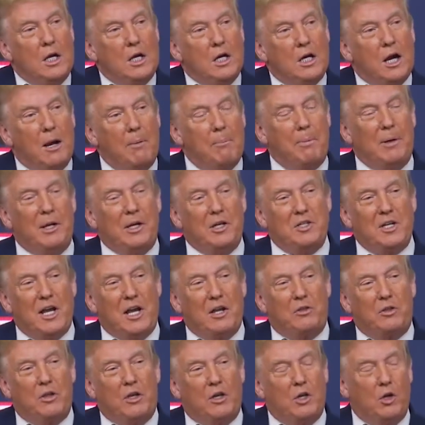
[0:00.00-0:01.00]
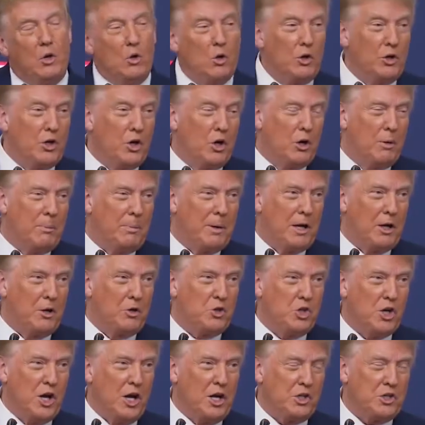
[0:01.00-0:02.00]
companies out there you all know about,
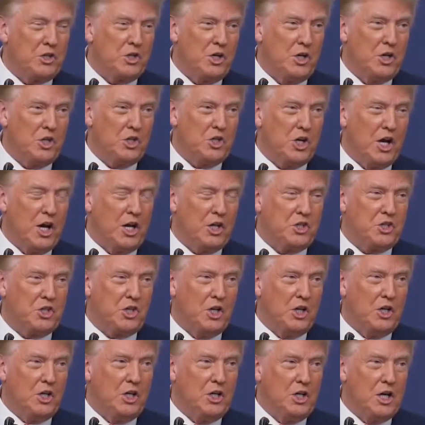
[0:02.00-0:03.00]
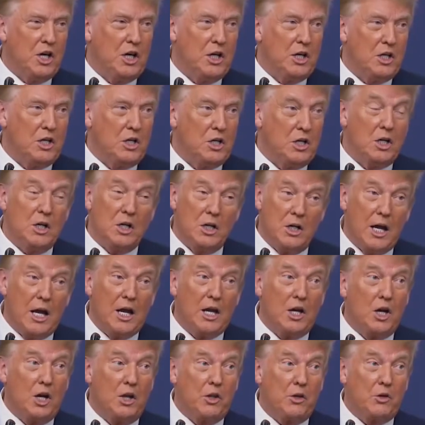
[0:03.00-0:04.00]
Johnson and Johnson and uh,
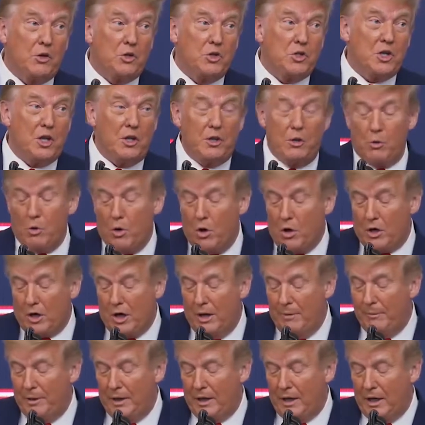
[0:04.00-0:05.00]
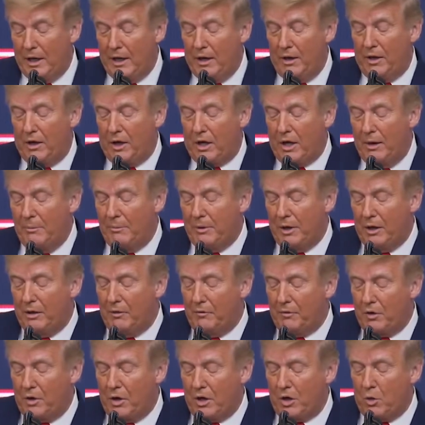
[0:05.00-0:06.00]
and others, and they're all coming in, and they're coming
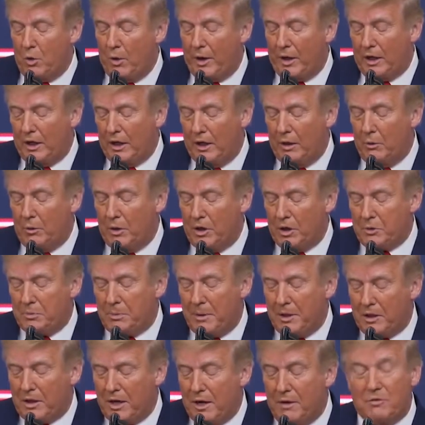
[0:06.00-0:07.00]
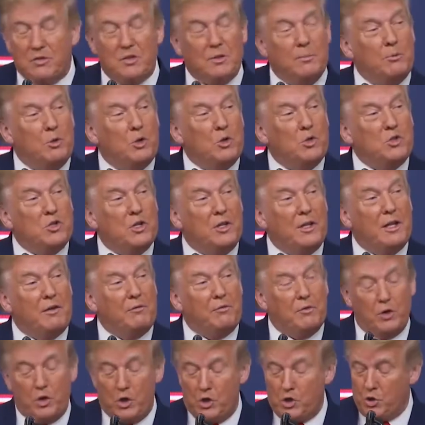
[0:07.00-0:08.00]
in very quickly. We expect to have some news on that
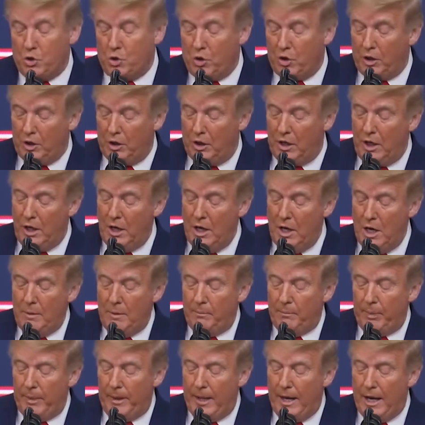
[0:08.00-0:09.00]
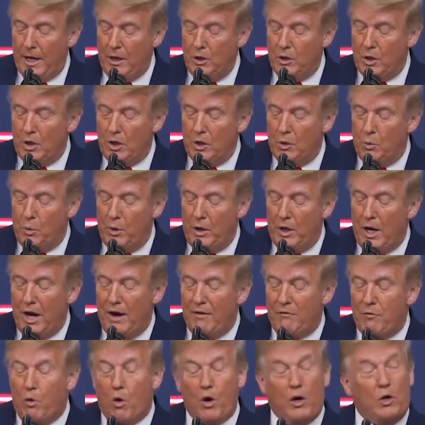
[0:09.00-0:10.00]
very shortly. And uh, we
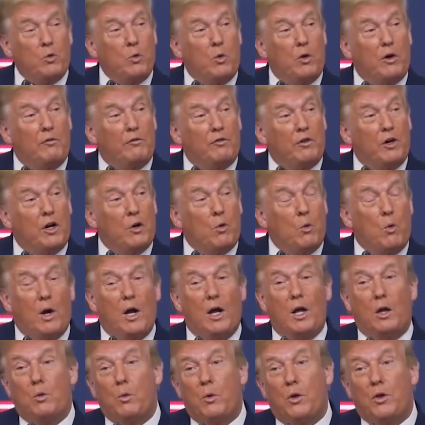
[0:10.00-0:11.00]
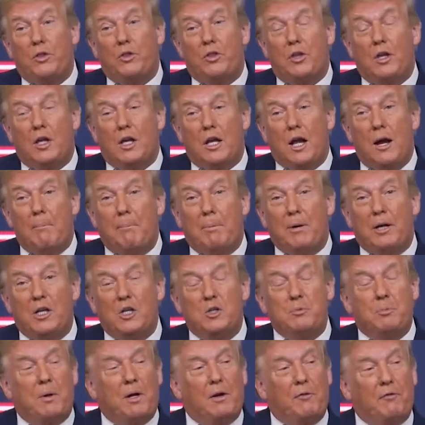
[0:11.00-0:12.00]
have worked very well with the
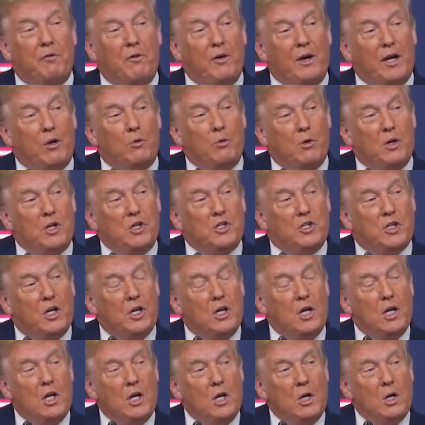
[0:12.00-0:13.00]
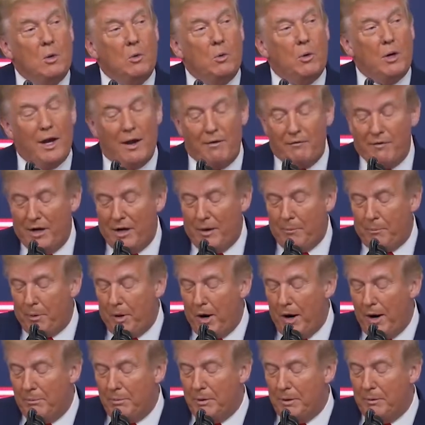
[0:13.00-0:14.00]
companies, but if for any reason we have any
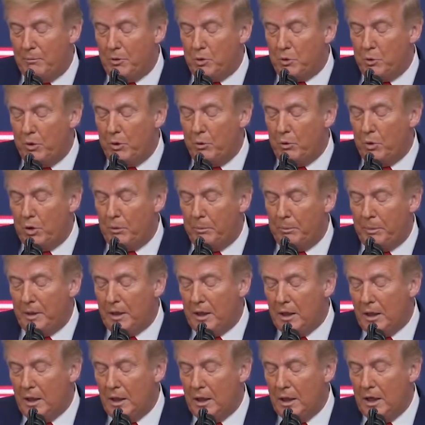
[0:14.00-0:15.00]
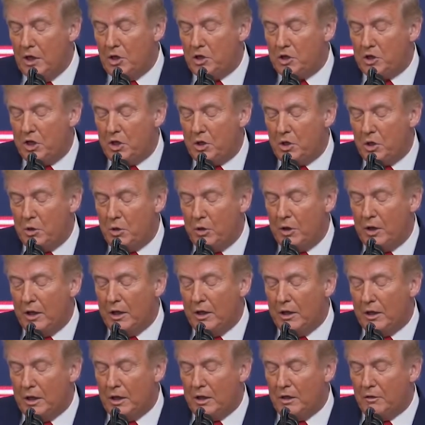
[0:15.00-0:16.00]
problems, we will be
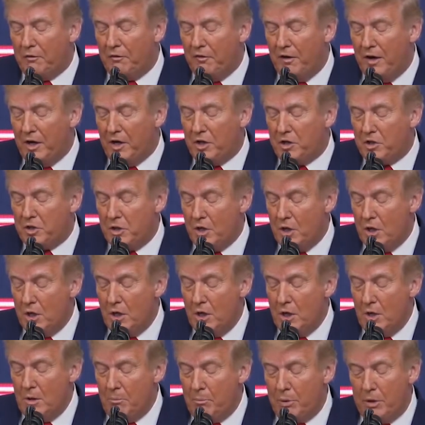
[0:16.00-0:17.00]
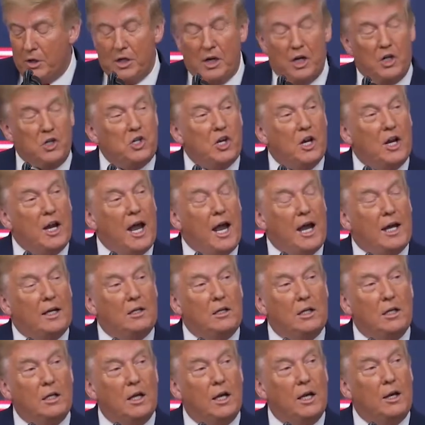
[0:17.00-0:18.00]
instituting the defense Production
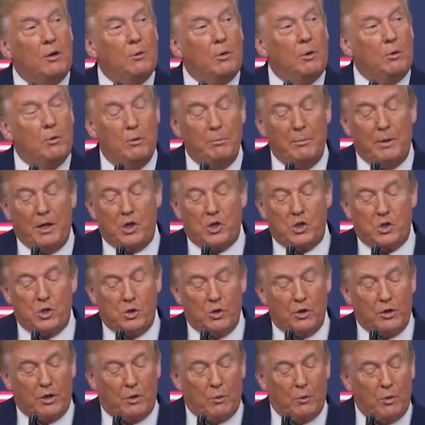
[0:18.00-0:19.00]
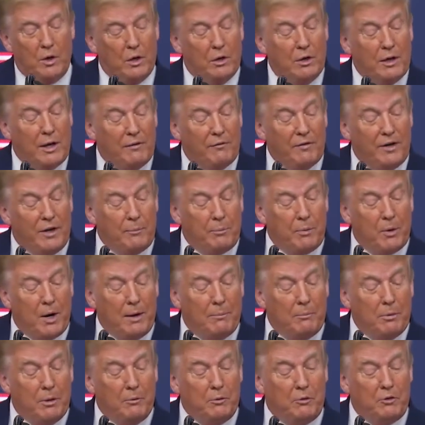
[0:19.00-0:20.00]
Act, and we will make sure that we don't have any
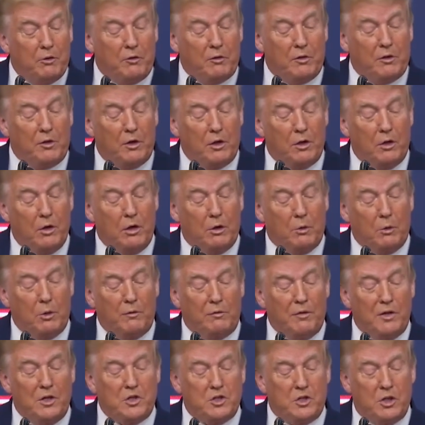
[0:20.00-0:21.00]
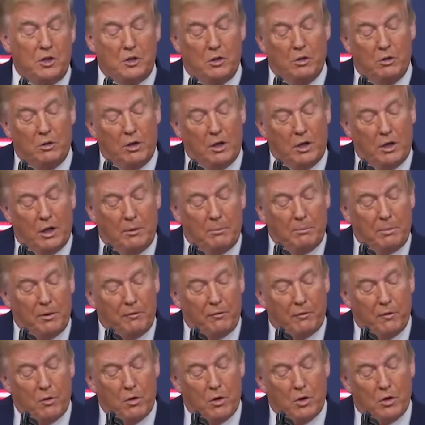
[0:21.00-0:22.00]
problems for very long. We've instituted it
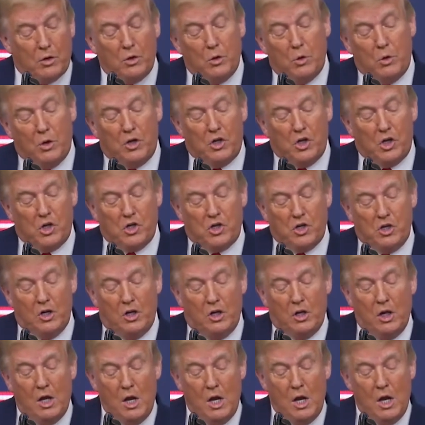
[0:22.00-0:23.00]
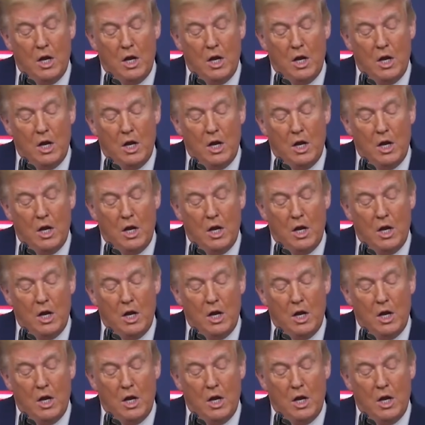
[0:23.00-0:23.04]
before. Two additional